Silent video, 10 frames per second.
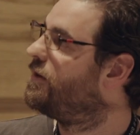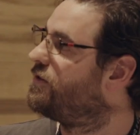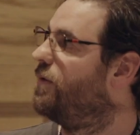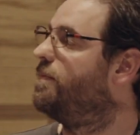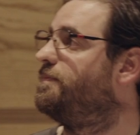
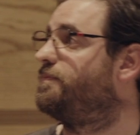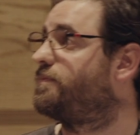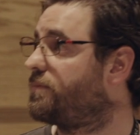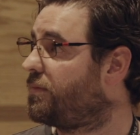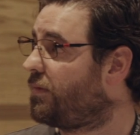So
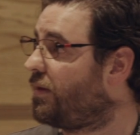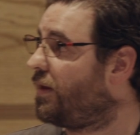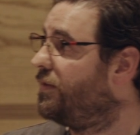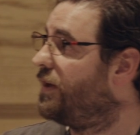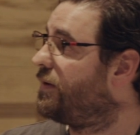
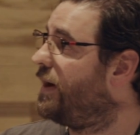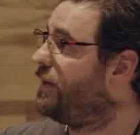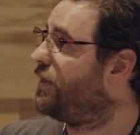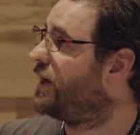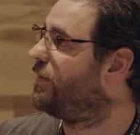the
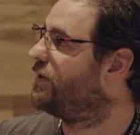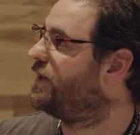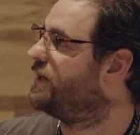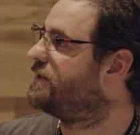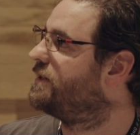great thing about
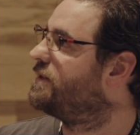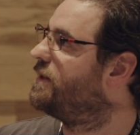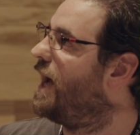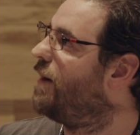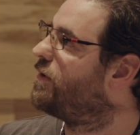this is
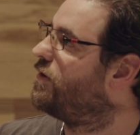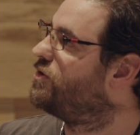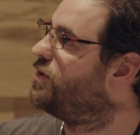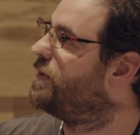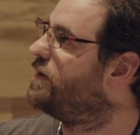I'm
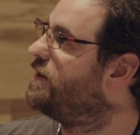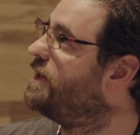consuming